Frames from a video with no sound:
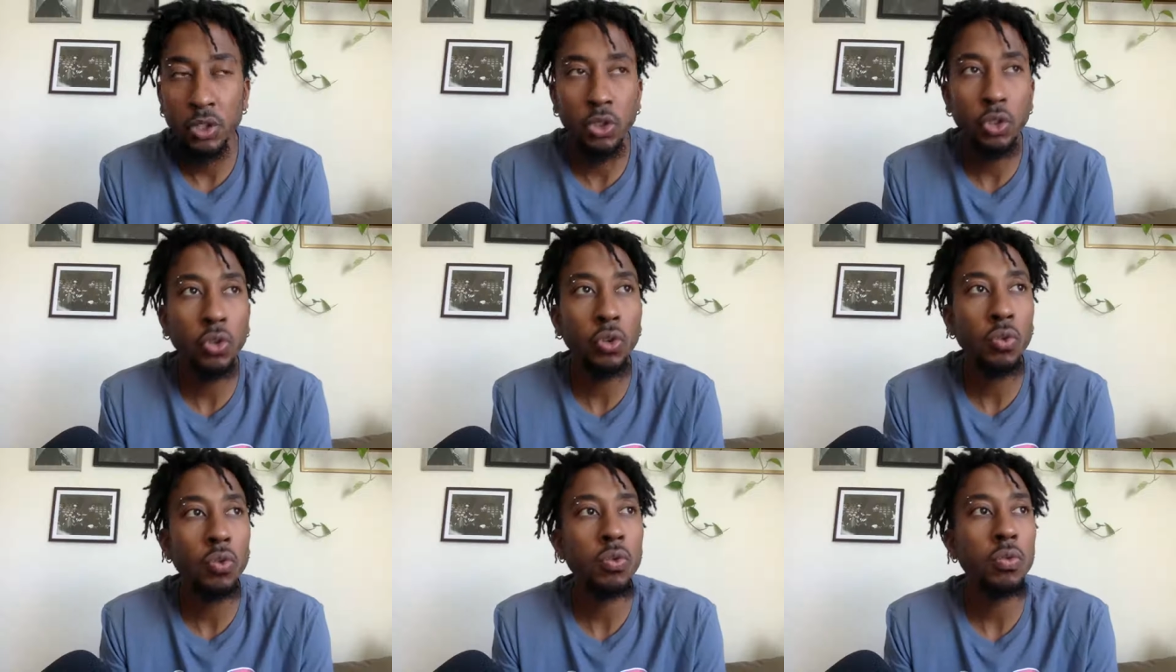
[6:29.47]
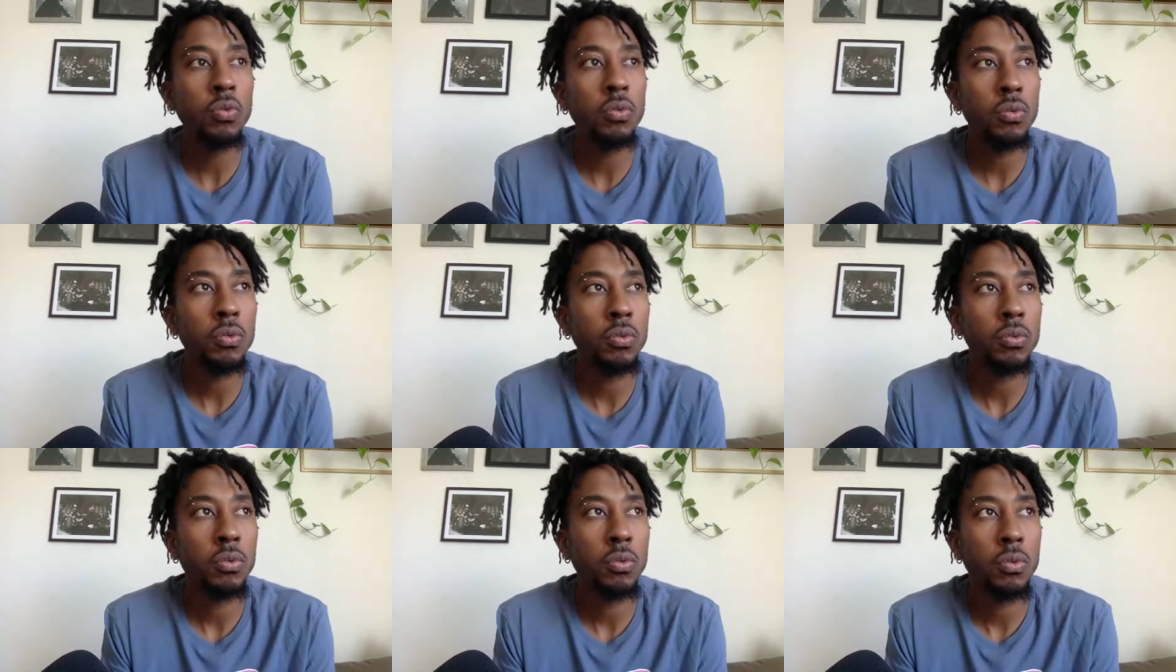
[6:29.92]
two
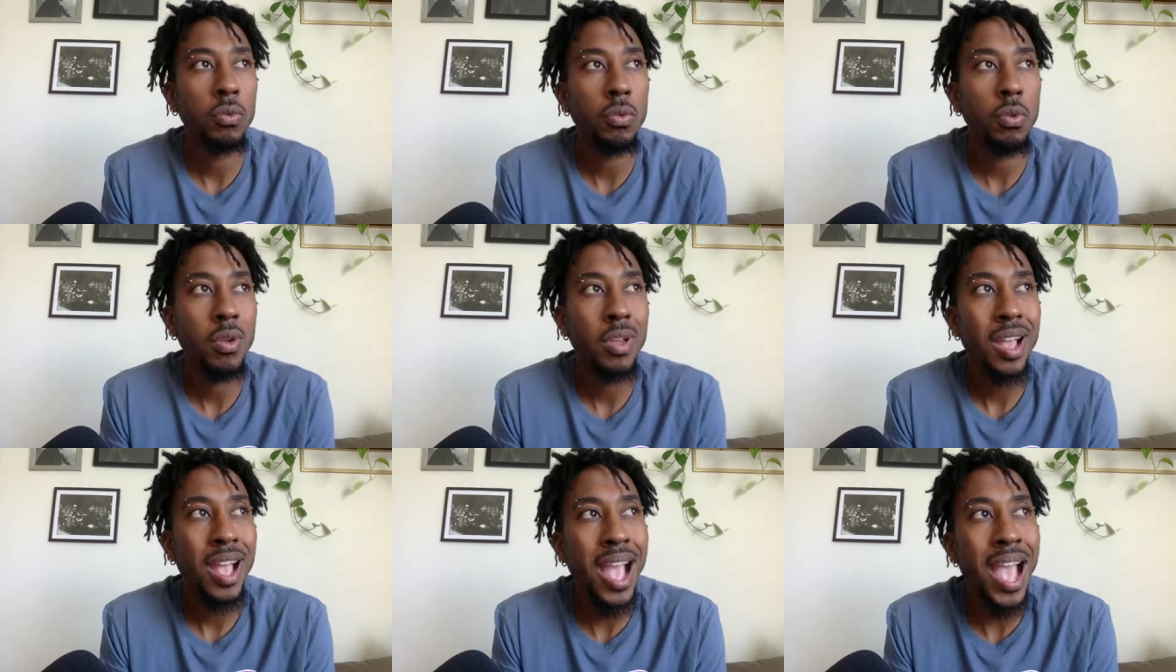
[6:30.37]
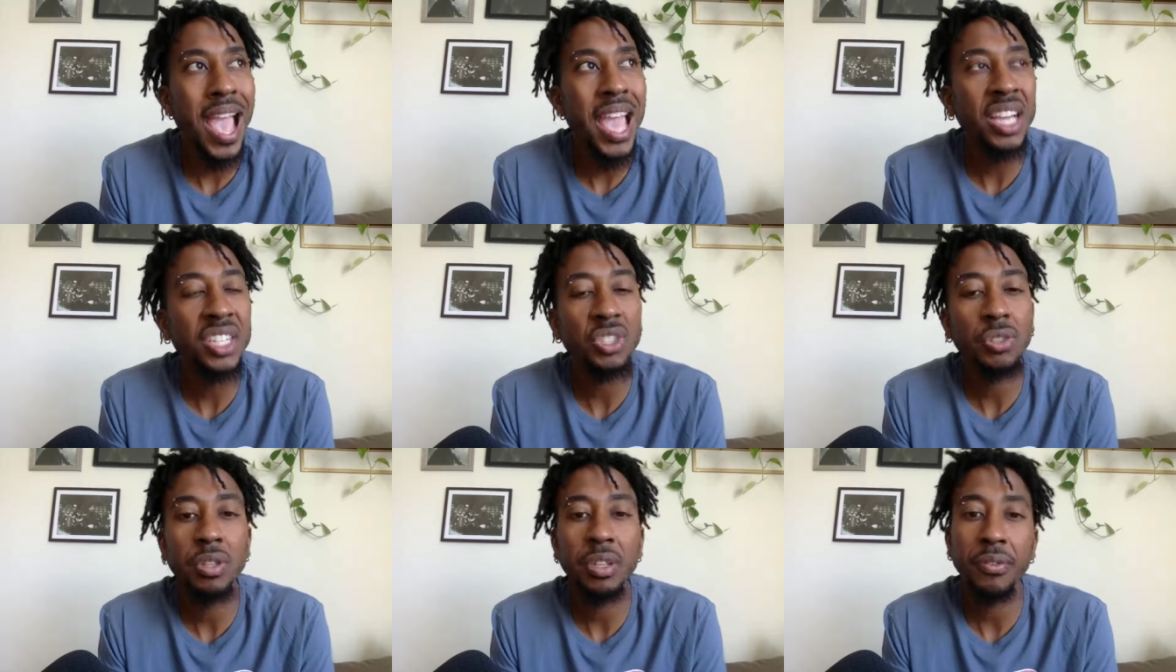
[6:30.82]

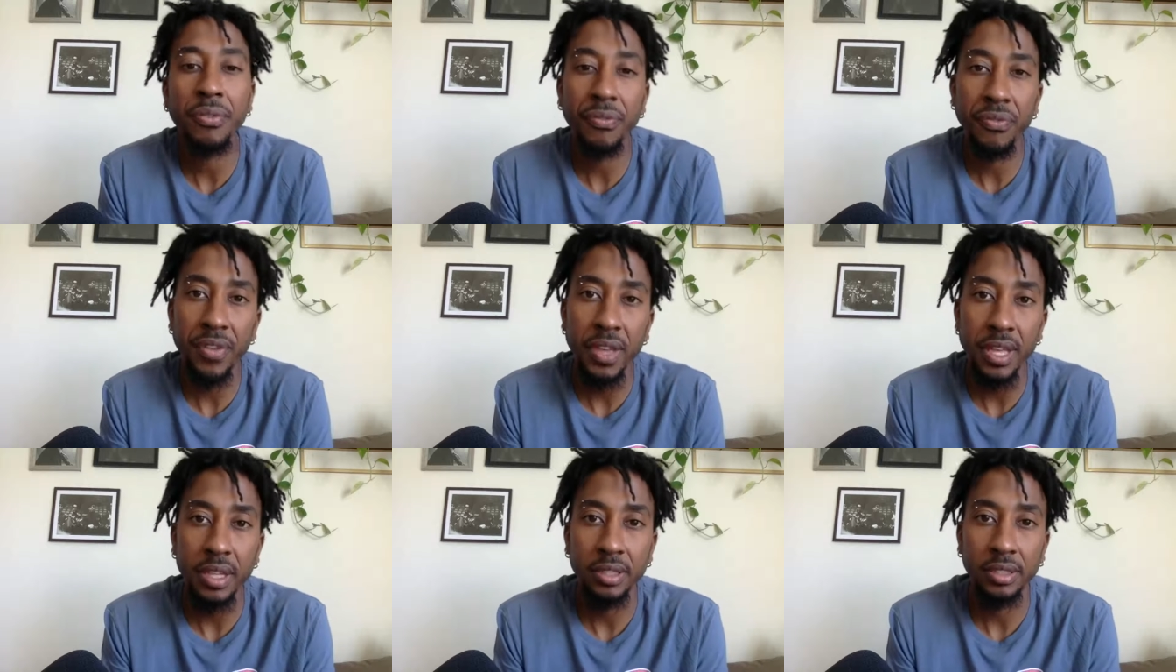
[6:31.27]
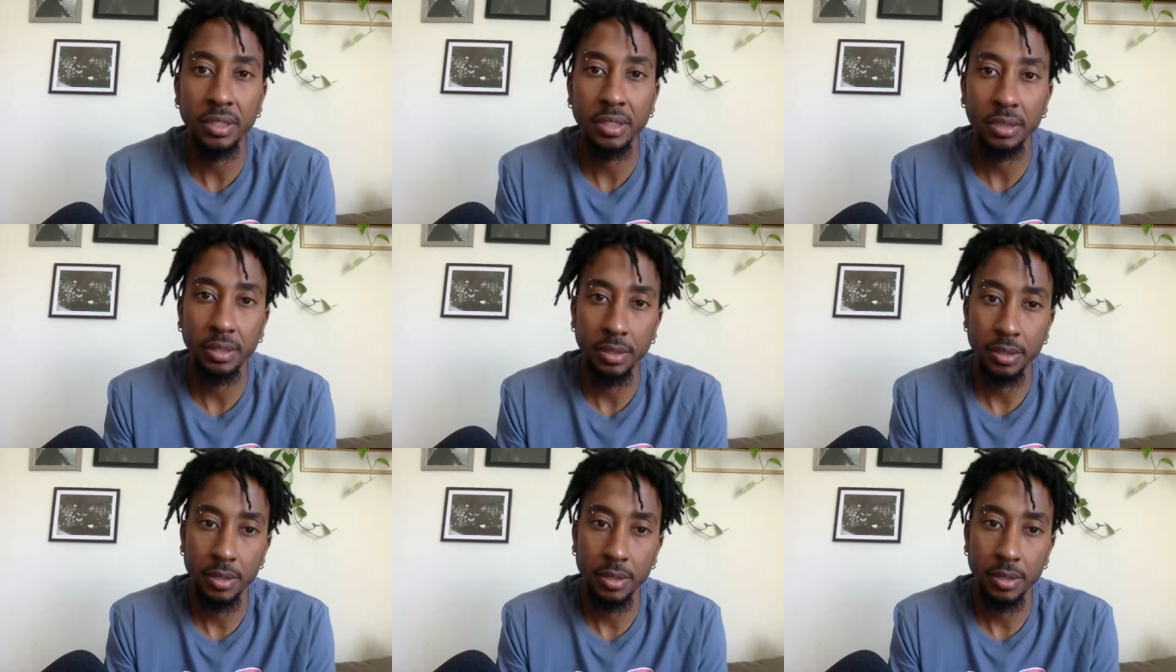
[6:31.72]
actually fits.